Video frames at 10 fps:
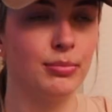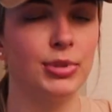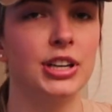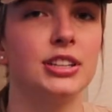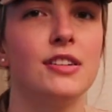
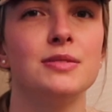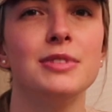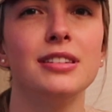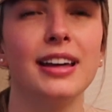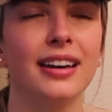but it gives
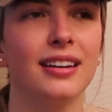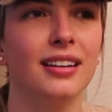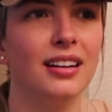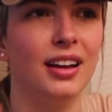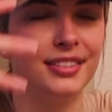me like
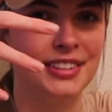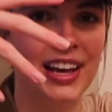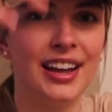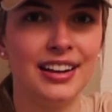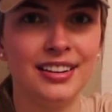a
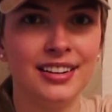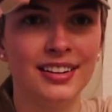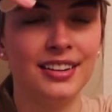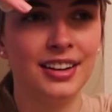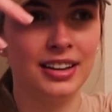tin
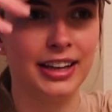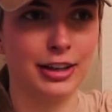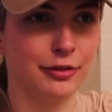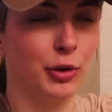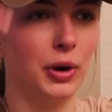
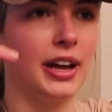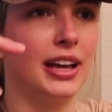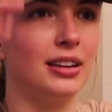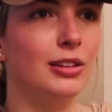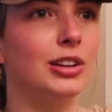like
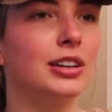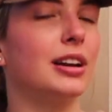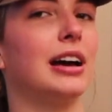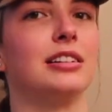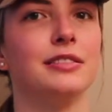forehead
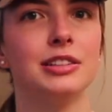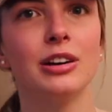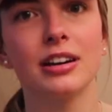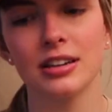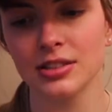look. I don't even know
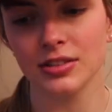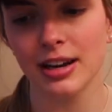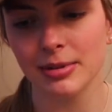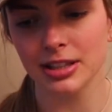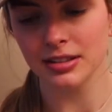how to
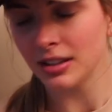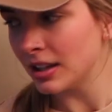describe it.